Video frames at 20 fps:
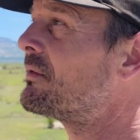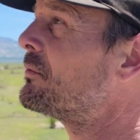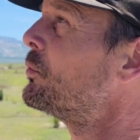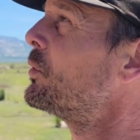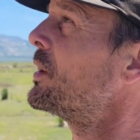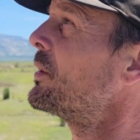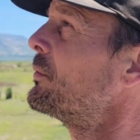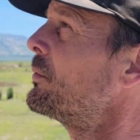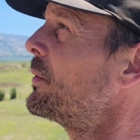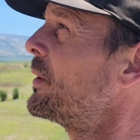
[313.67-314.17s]

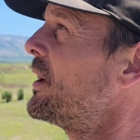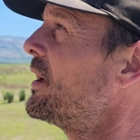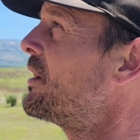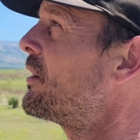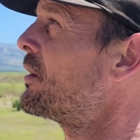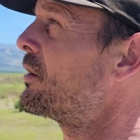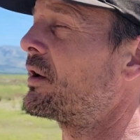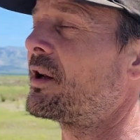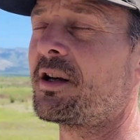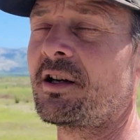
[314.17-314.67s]
where we
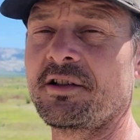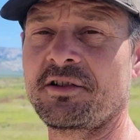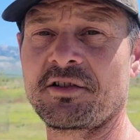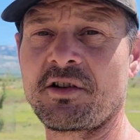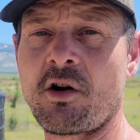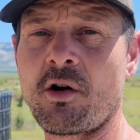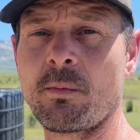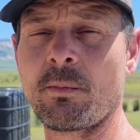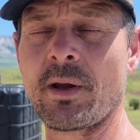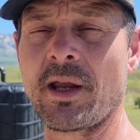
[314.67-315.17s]
are going to
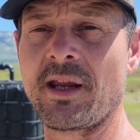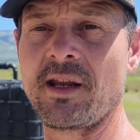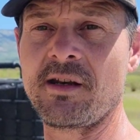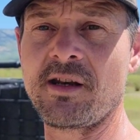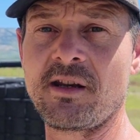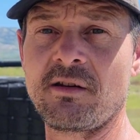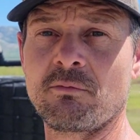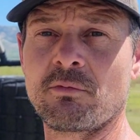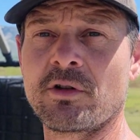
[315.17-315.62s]
start painting.